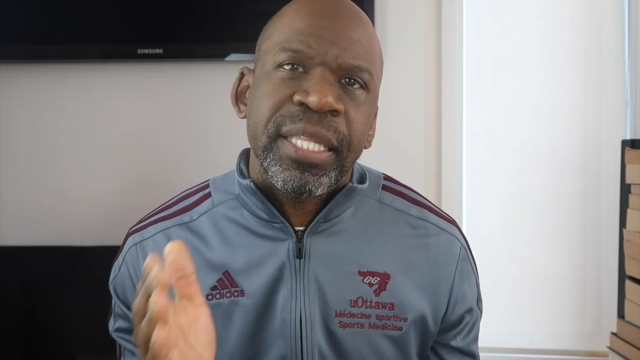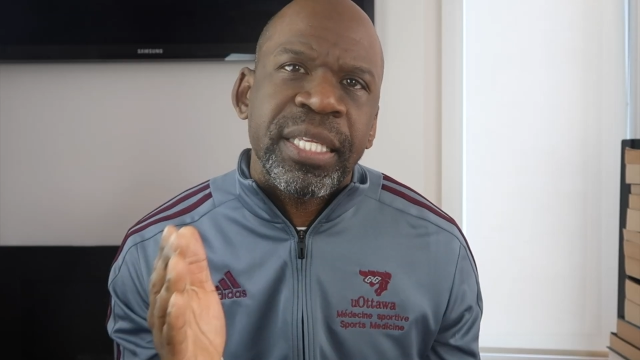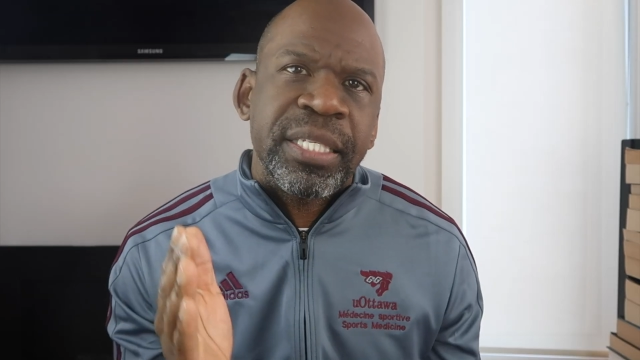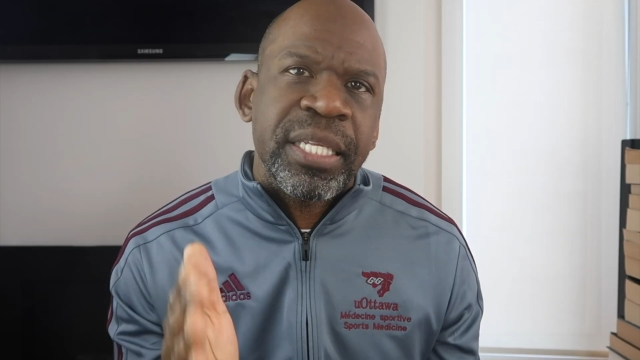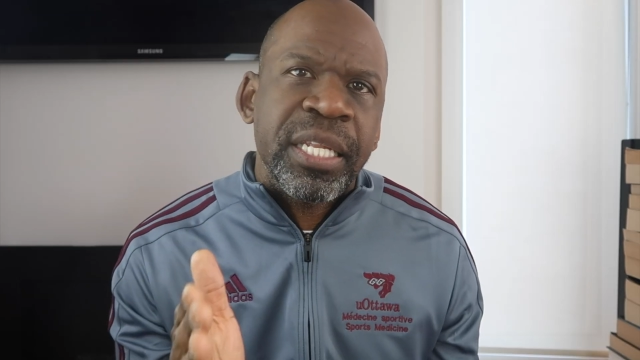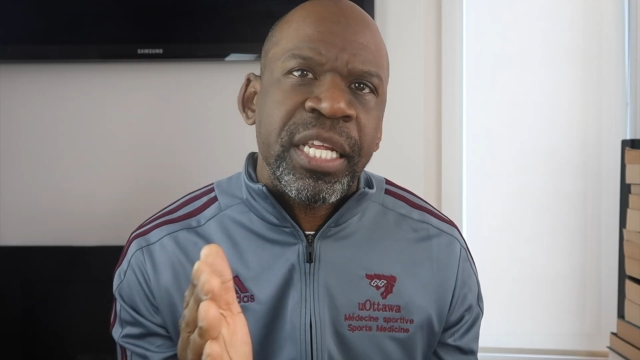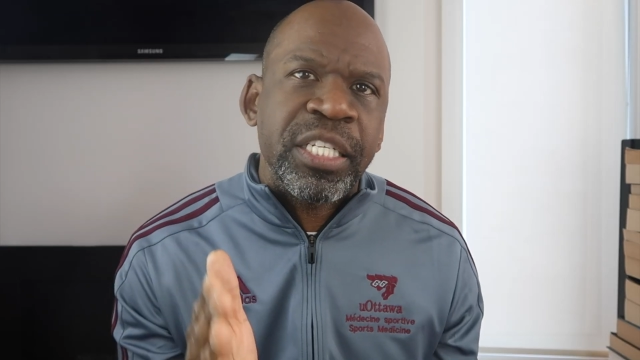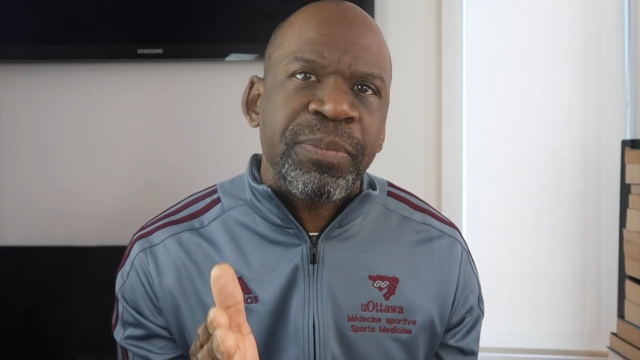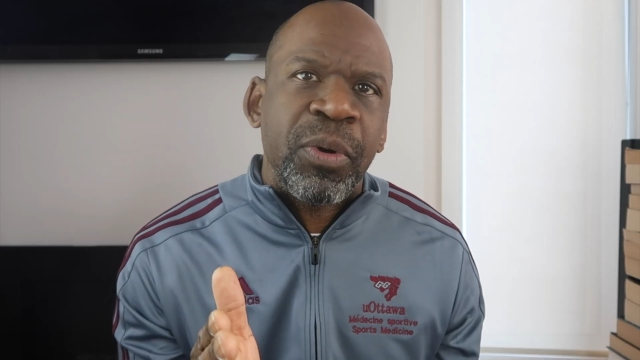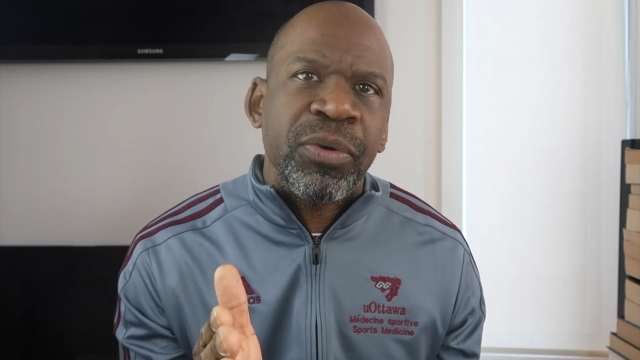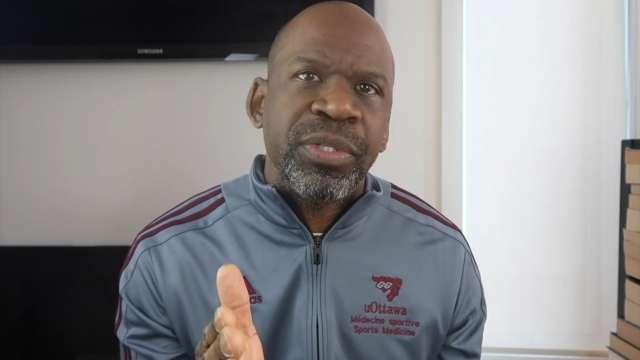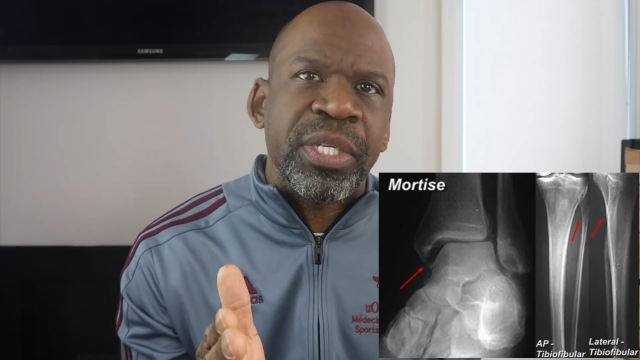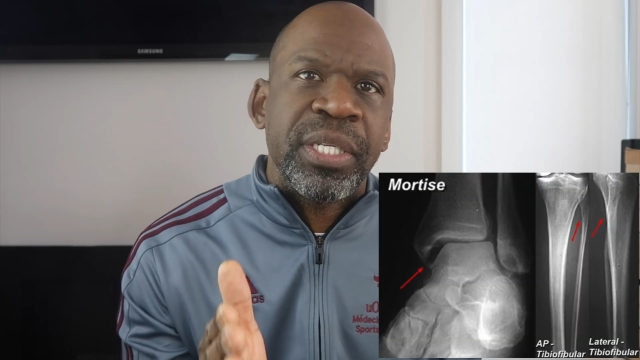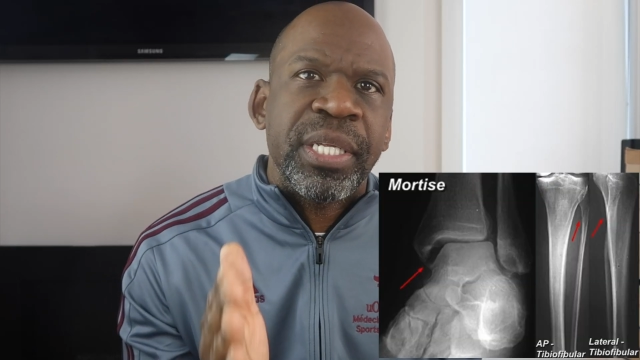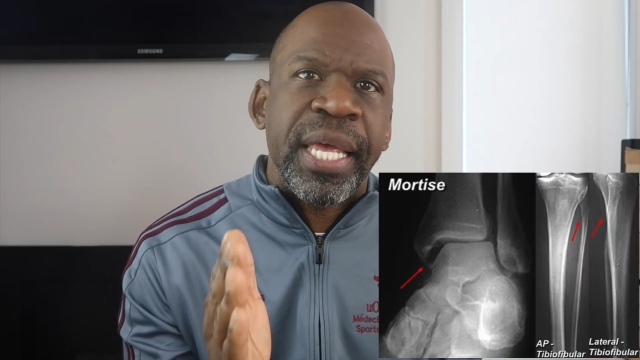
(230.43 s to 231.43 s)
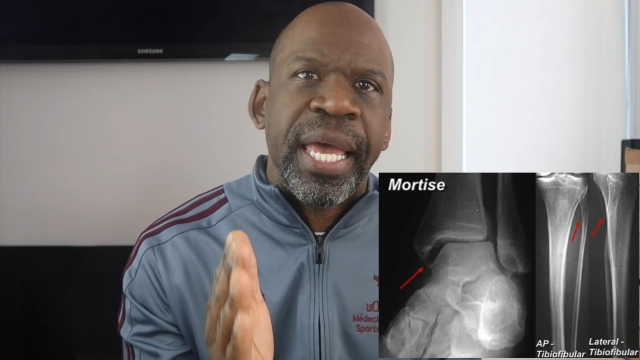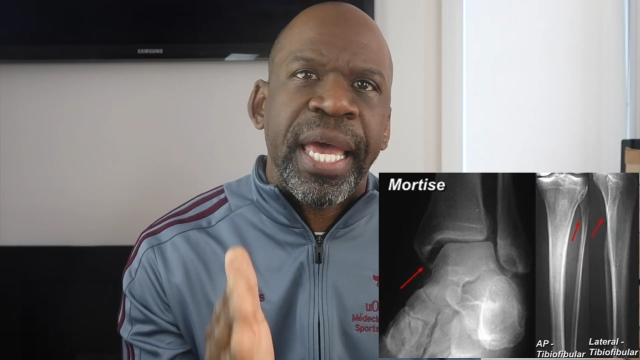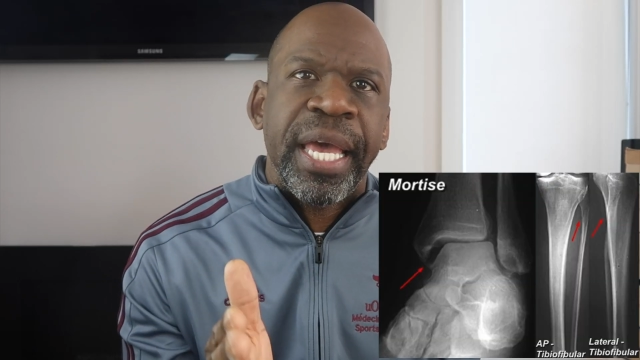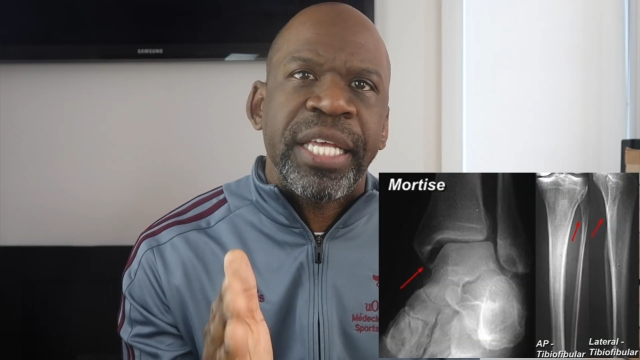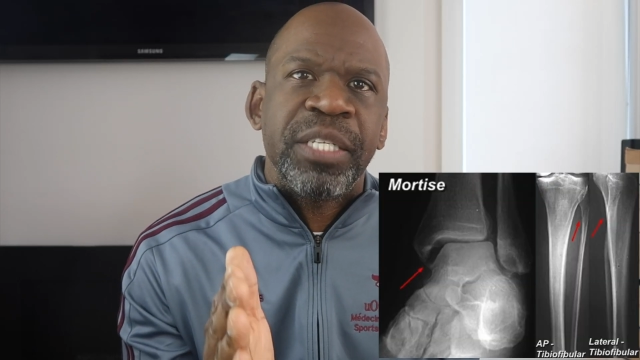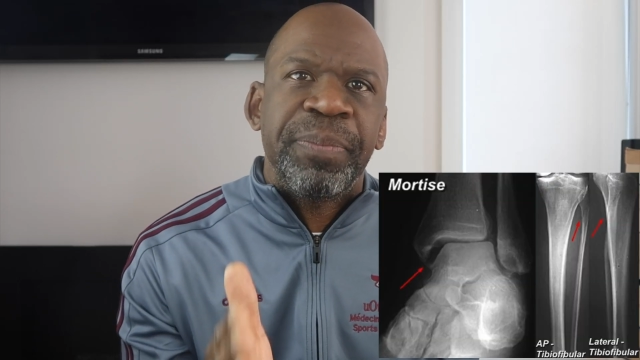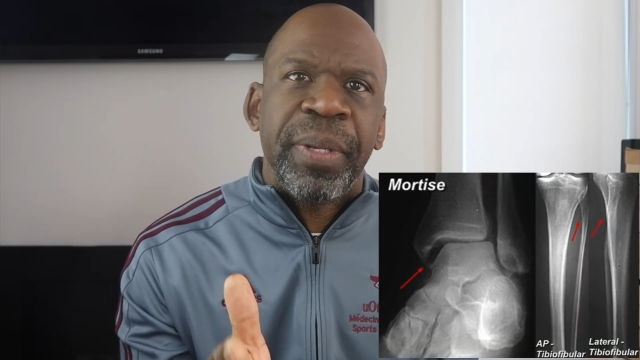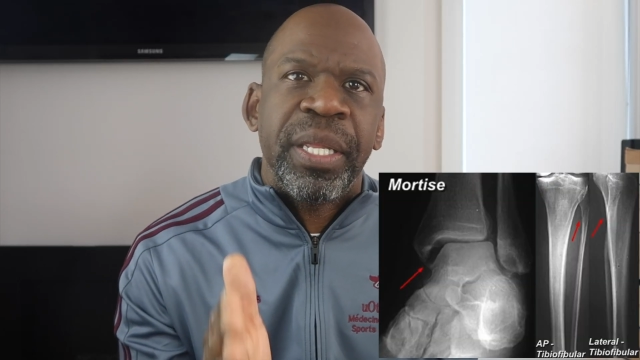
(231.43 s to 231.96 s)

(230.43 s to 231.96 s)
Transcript: that the syndesmosis has